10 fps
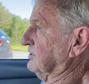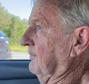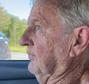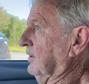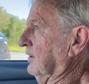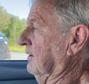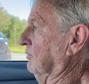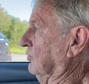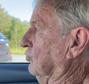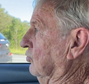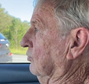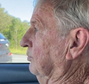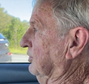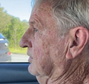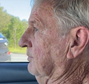up there. They were called
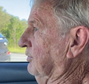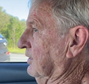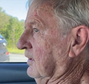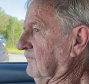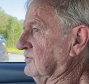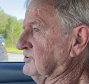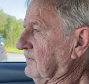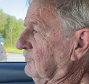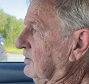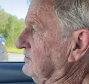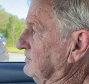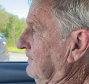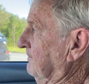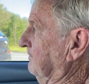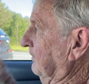PDP 1170s.
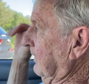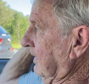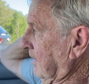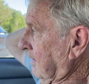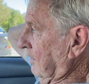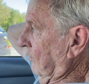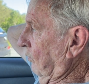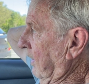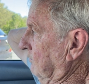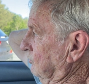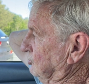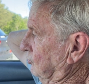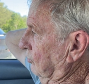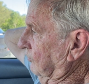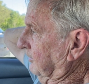One was
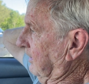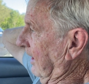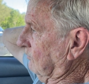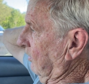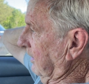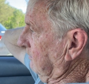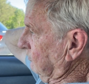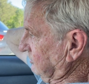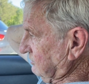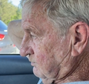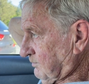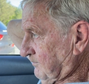called the Gateway, which